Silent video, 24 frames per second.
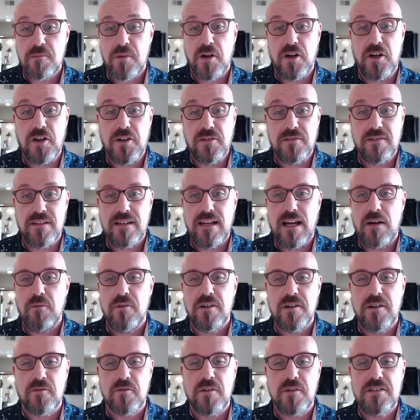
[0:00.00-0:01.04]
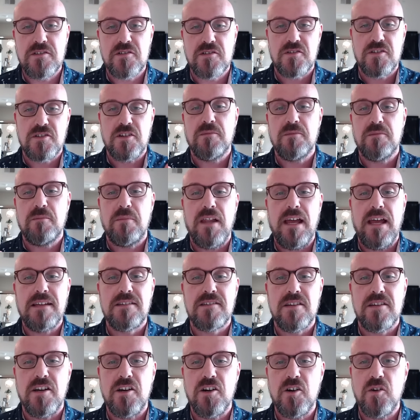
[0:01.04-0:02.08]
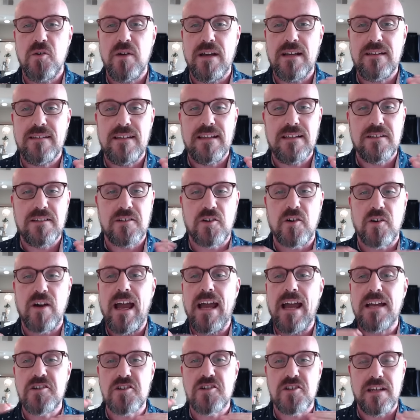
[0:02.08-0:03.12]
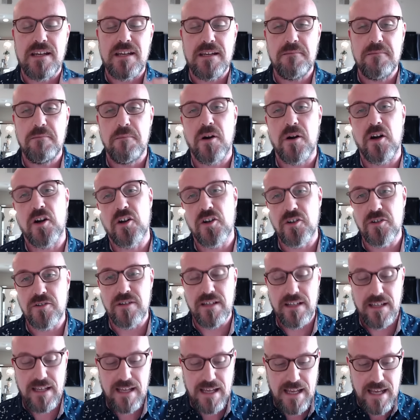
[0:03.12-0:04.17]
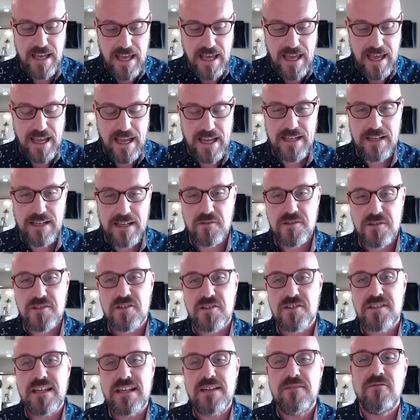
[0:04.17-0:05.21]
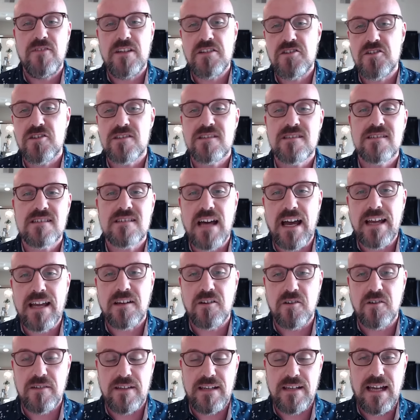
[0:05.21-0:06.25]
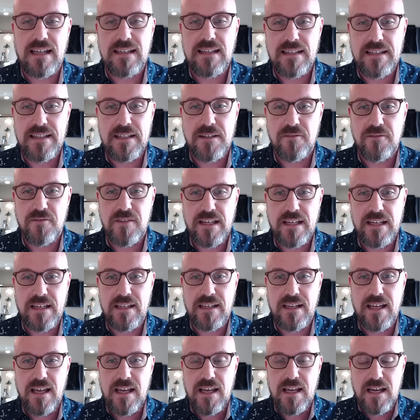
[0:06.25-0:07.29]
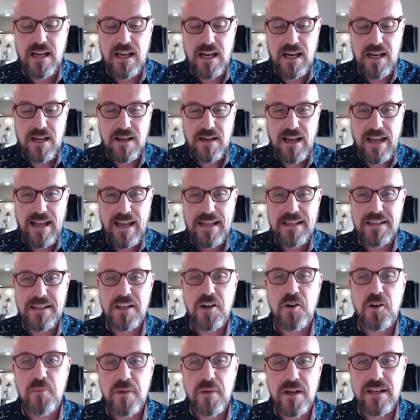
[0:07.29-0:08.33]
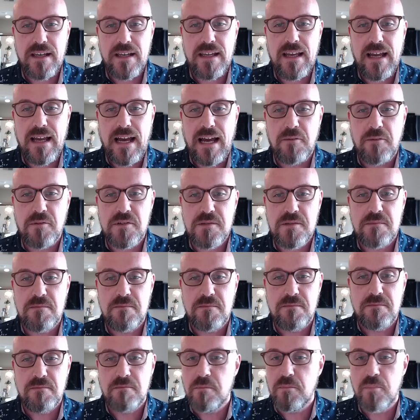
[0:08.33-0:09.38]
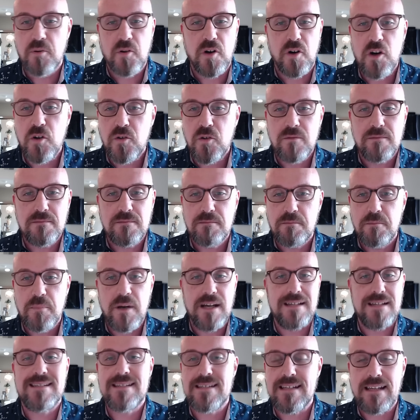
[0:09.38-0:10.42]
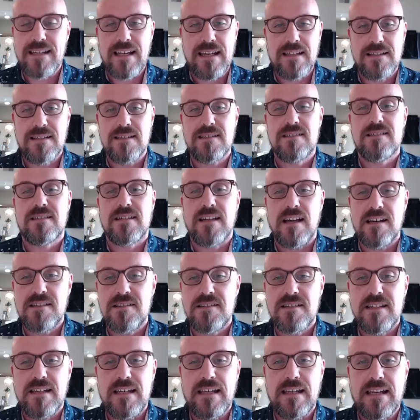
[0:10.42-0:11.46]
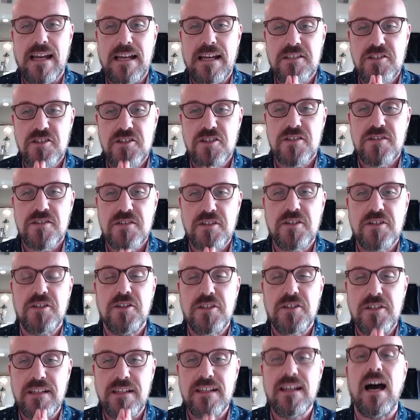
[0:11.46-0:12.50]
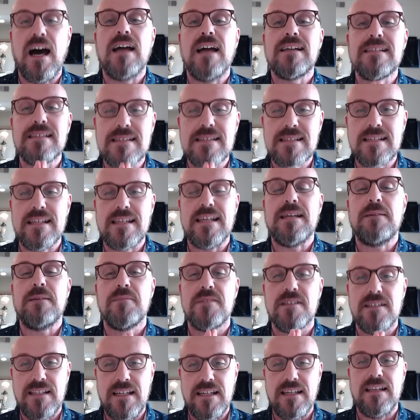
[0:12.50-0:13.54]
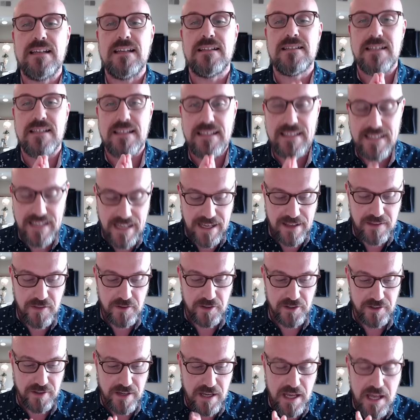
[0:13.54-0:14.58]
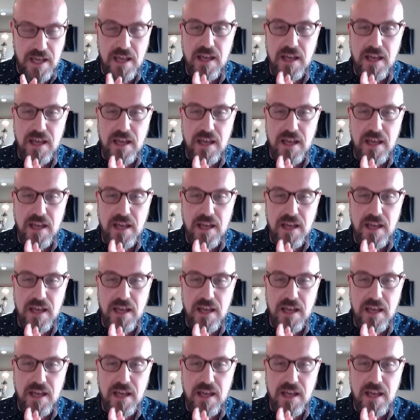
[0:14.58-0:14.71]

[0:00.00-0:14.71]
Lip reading: burn, that I would reach a certain plateau and then crash and burn. And it was just a vicious cycle that I lived in. I had no money. I was broke, busted, and disgusted, and I just could not seem to get it together.